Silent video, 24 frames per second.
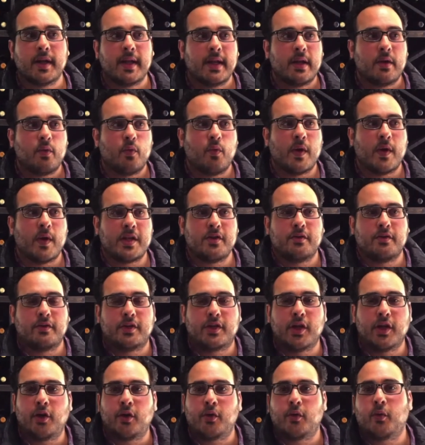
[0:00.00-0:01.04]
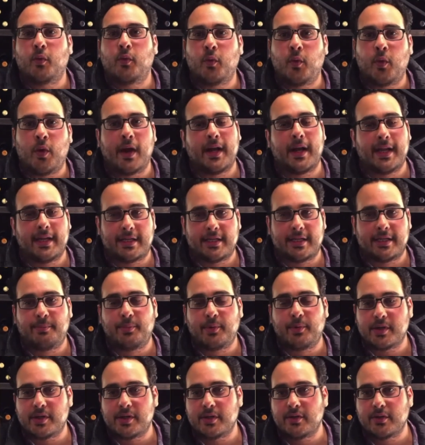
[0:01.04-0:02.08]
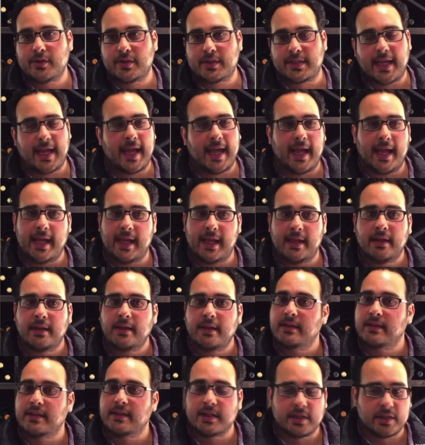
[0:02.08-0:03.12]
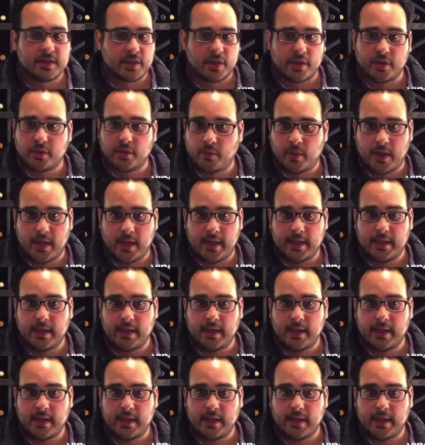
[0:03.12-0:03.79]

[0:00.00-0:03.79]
when you don't want it to produce a dessert wine?